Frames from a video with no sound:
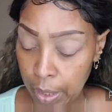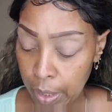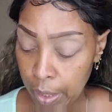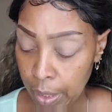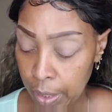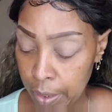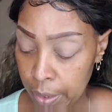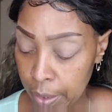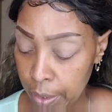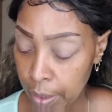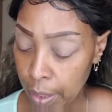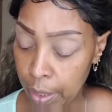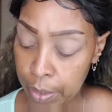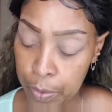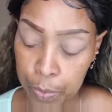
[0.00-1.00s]
And the
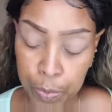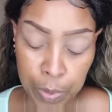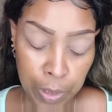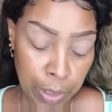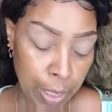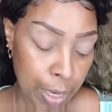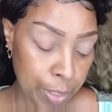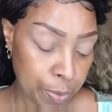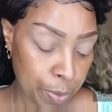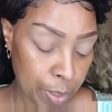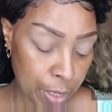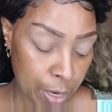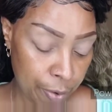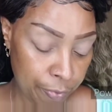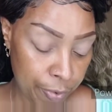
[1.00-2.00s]
next, the last one
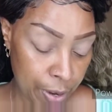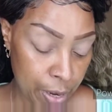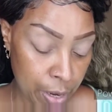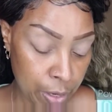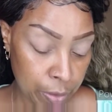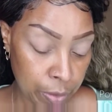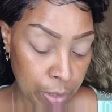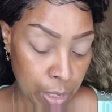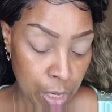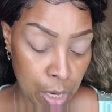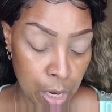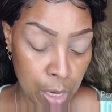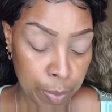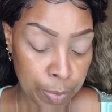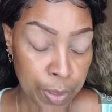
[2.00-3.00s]
that I found,
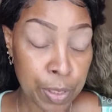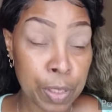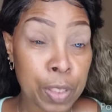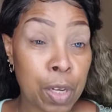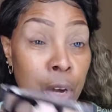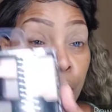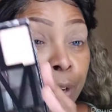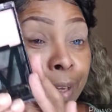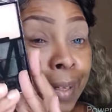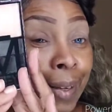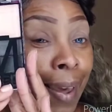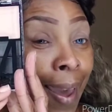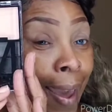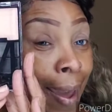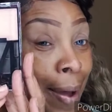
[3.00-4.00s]
um, this is called
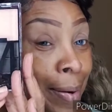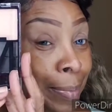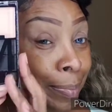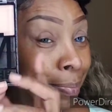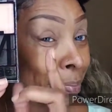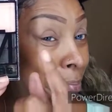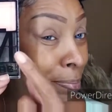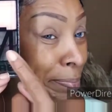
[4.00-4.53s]
Glam.